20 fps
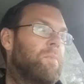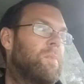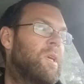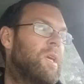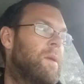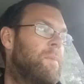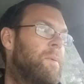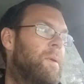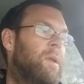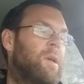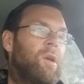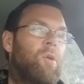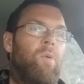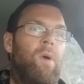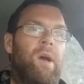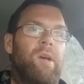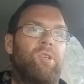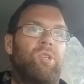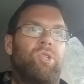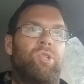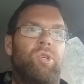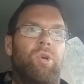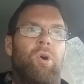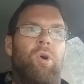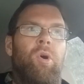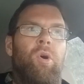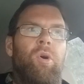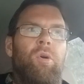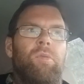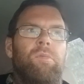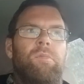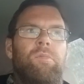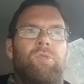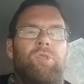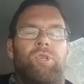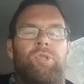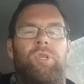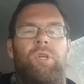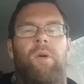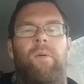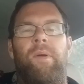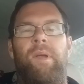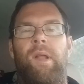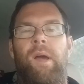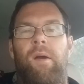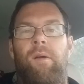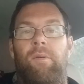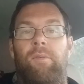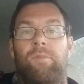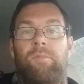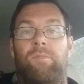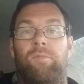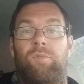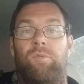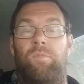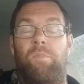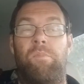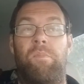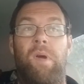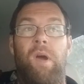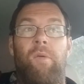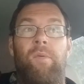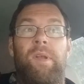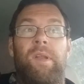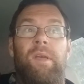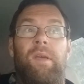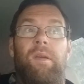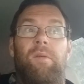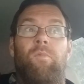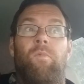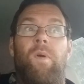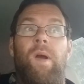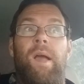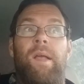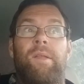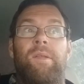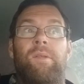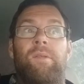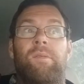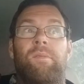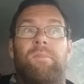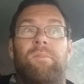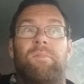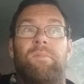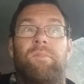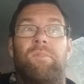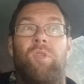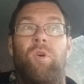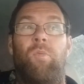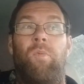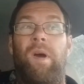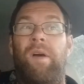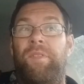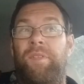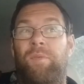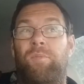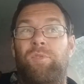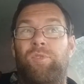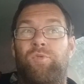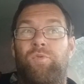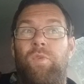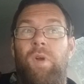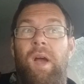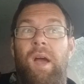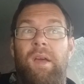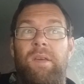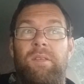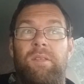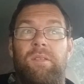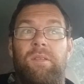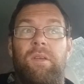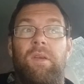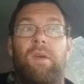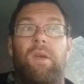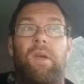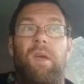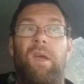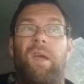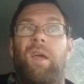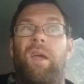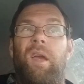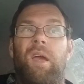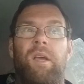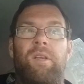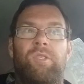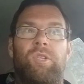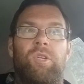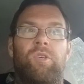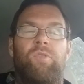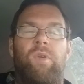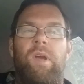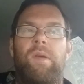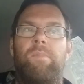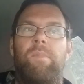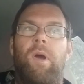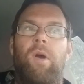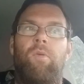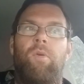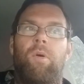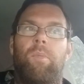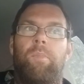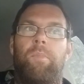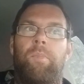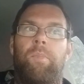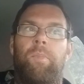keeping it quite short, just going out and mowing it when the weather was right, it's a great mower.